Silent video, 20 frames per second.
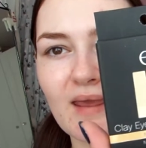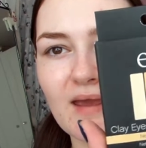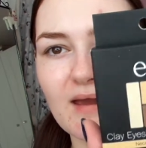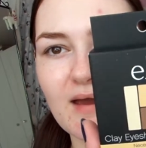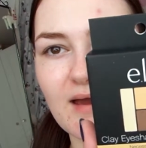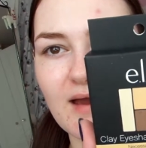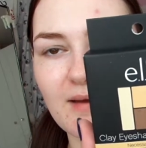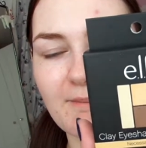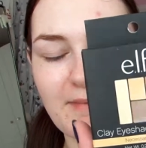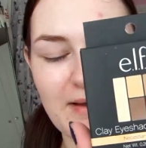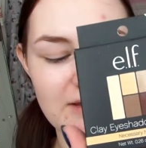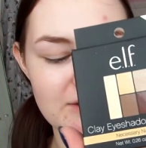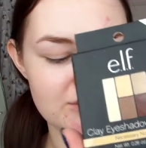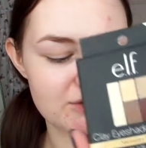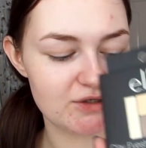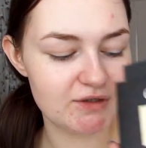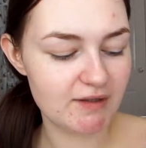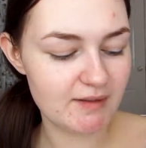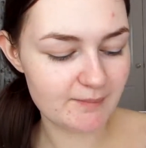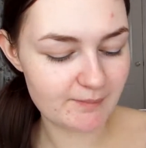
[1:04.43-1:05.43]
Um, I'll
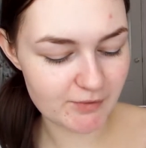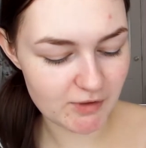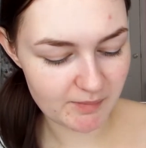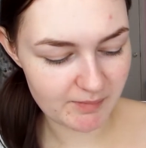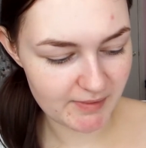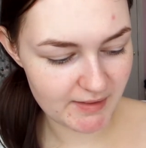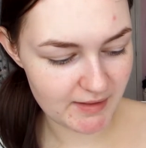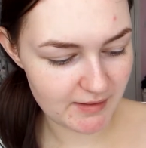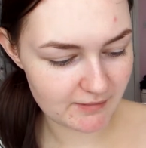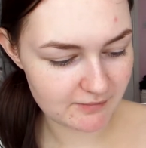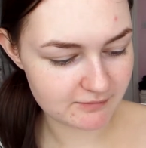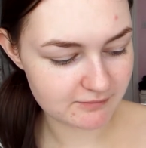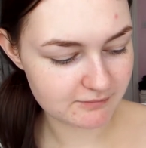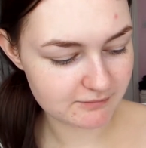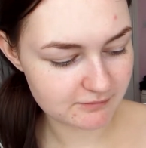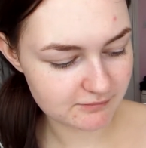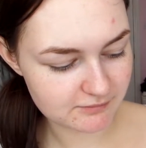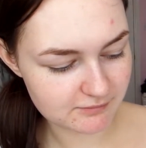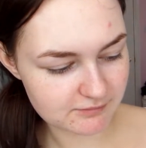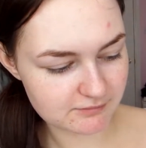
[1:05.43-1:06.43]
show them properly
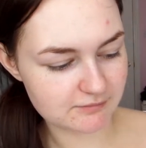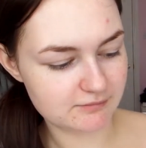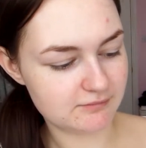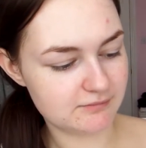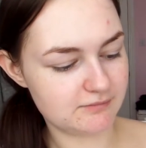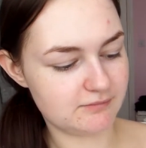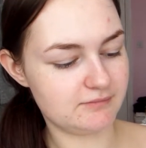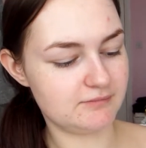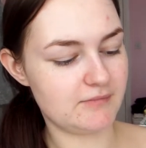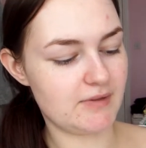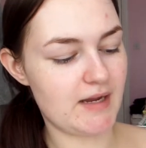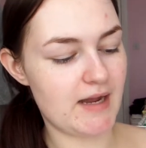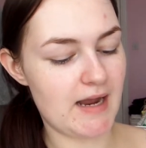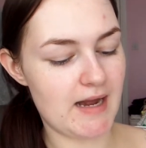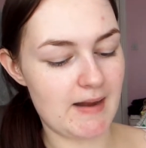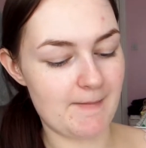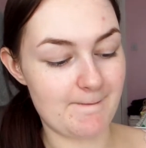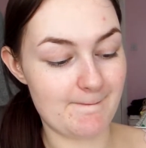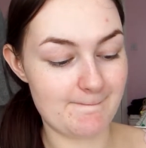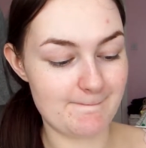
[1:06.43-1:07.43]

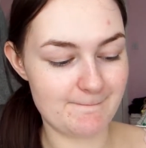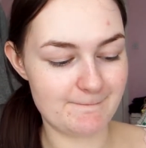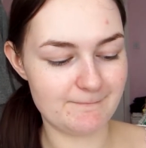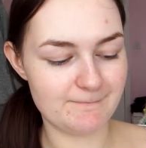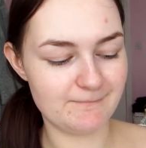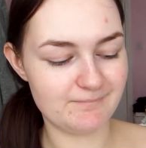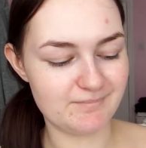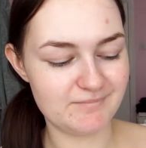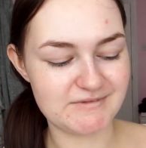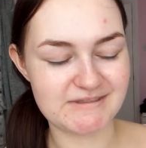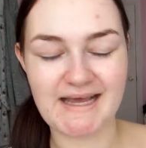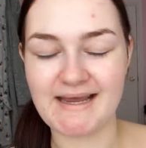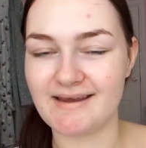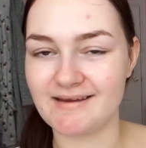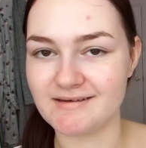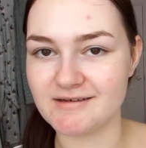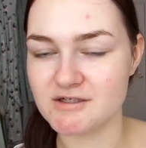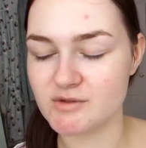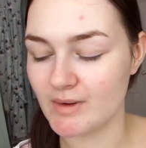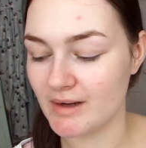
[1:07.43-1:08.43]
in a
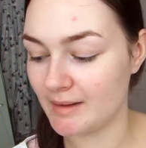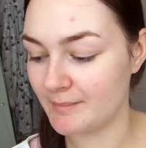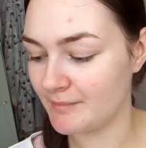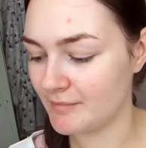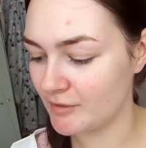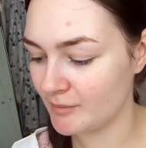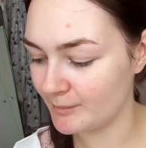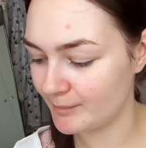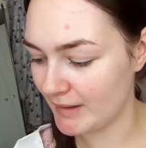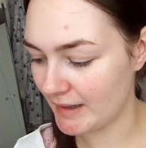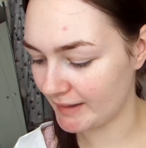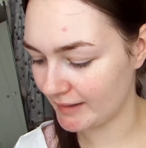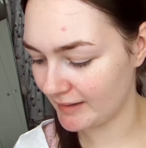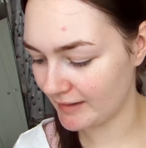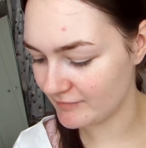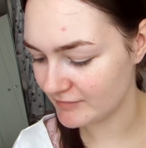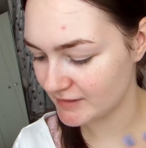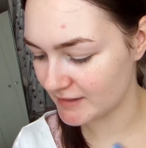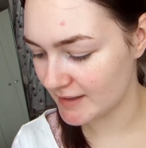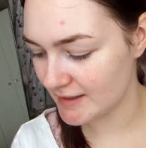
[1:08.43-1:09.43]
second when I'm unpacking
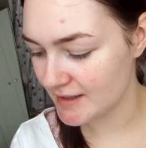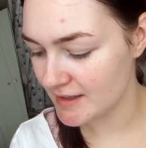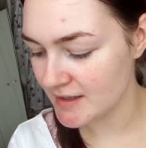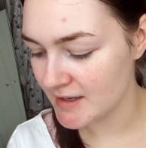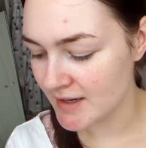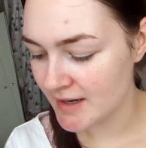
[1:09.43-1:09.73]
everything.